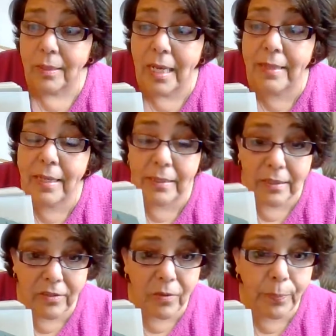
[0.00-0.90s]
and then
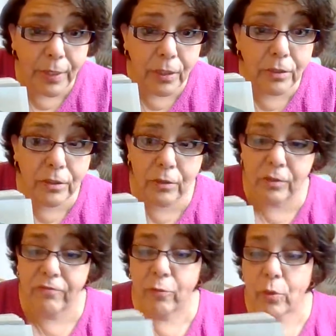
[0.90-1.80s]
disappeared into the
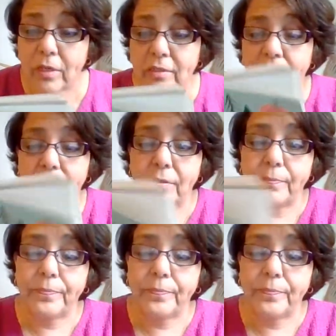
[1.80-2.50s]
forest.